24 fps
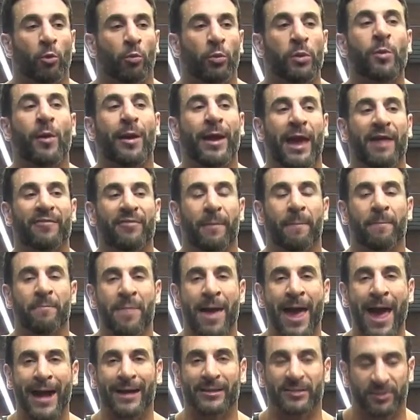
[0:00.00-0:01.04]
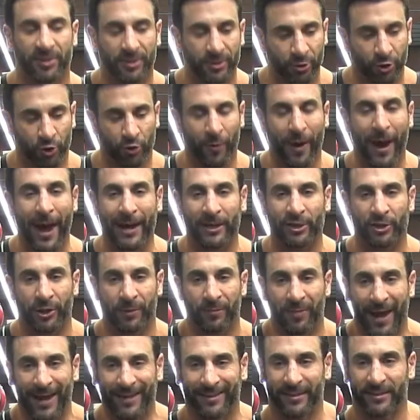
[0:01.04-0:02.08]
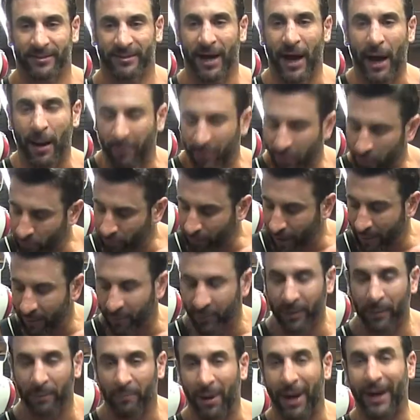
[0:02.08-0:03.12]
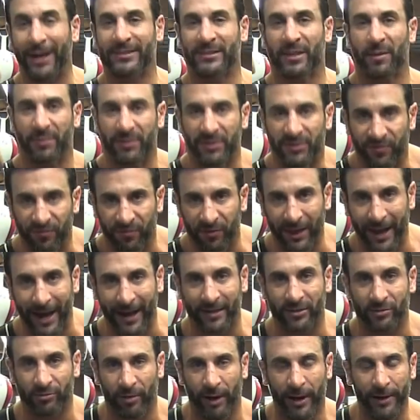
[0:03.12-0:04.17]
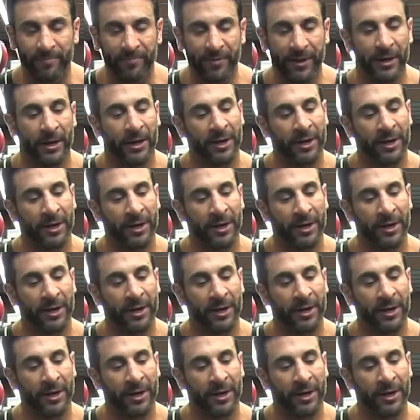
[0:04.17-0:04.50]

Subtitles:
We want to have a max contraction at the top of the rep when the bicep is flexed, right?